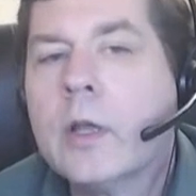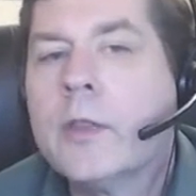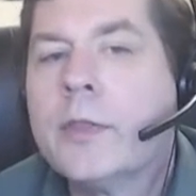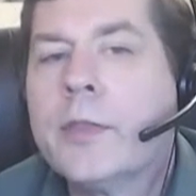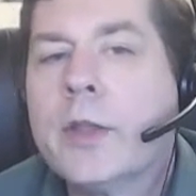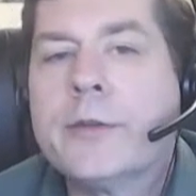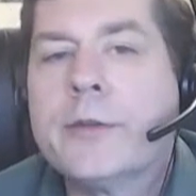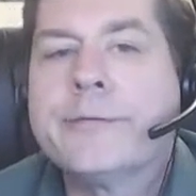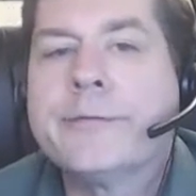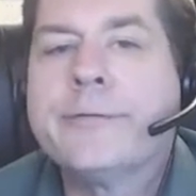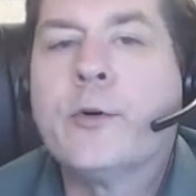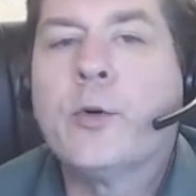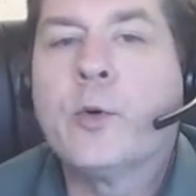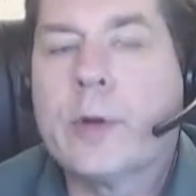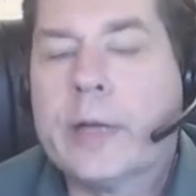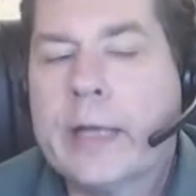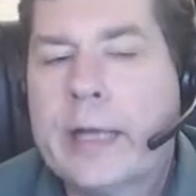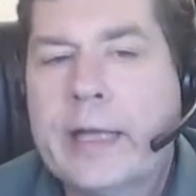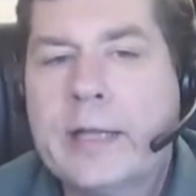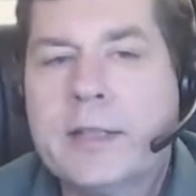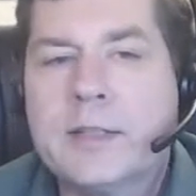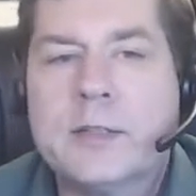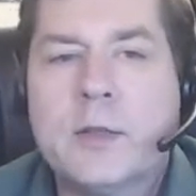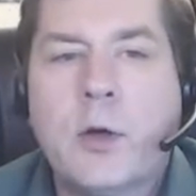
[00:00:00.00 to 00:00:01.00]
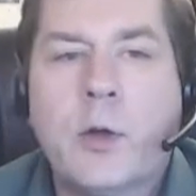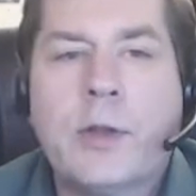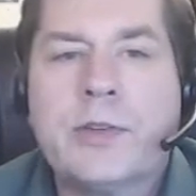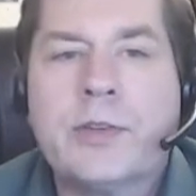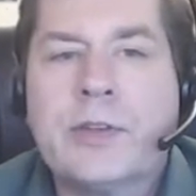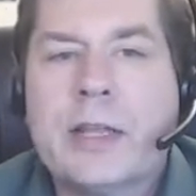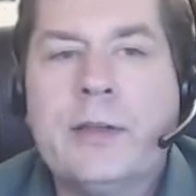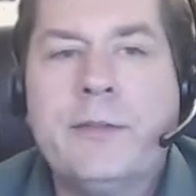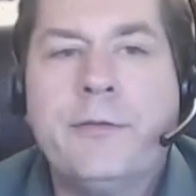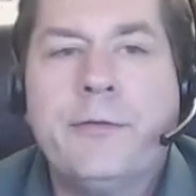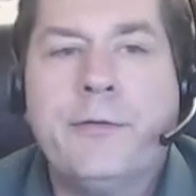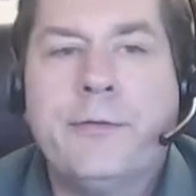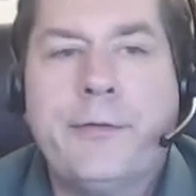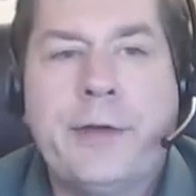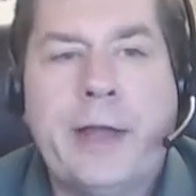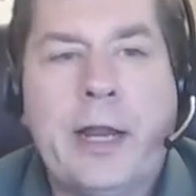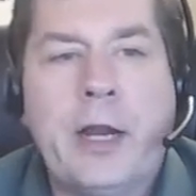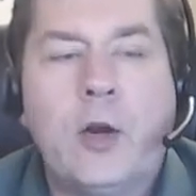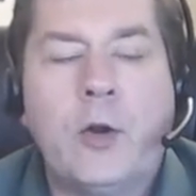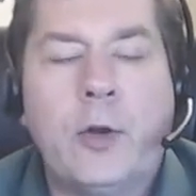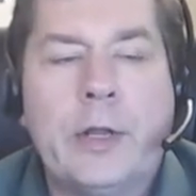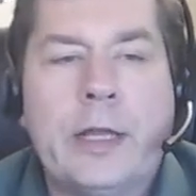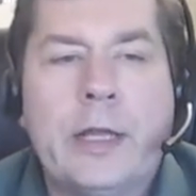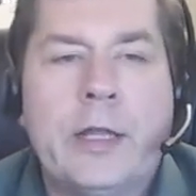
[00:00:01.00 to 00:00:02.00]
Therefore, it's known as a
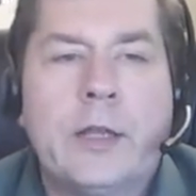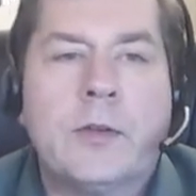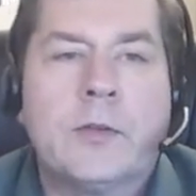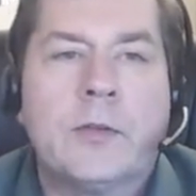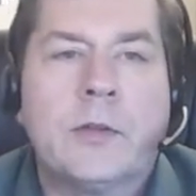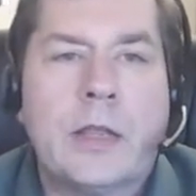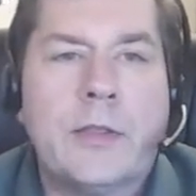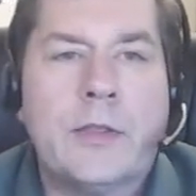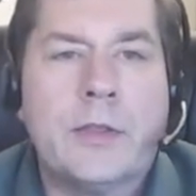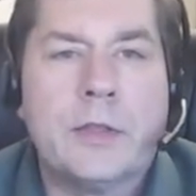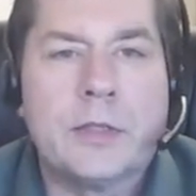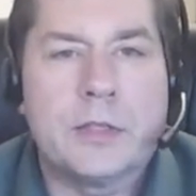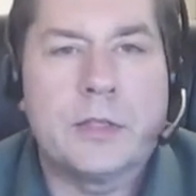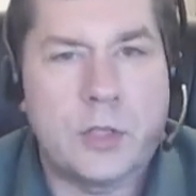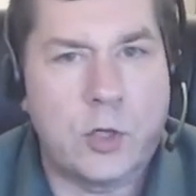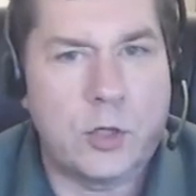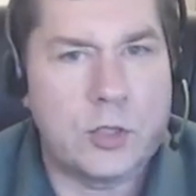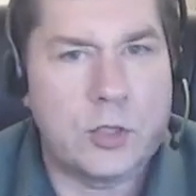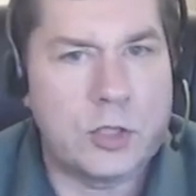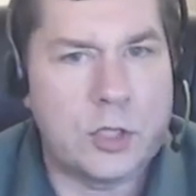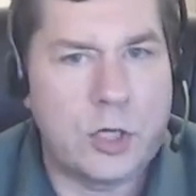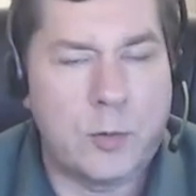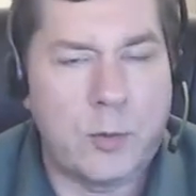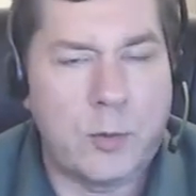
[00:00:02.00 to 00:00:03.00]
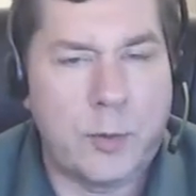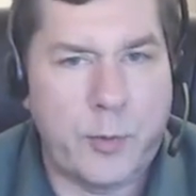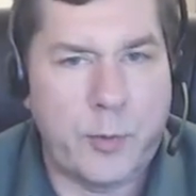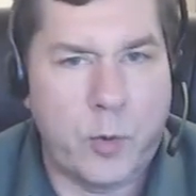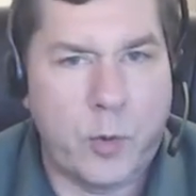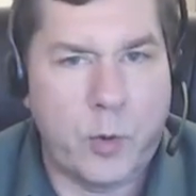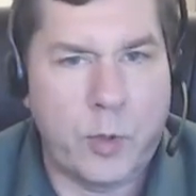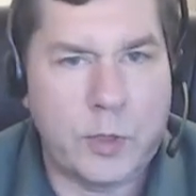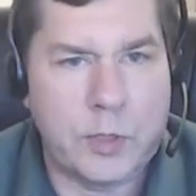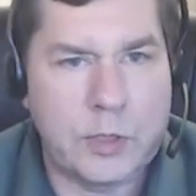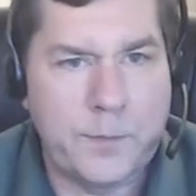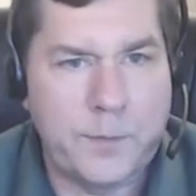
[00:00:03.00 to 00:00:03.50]
variant in the search term report.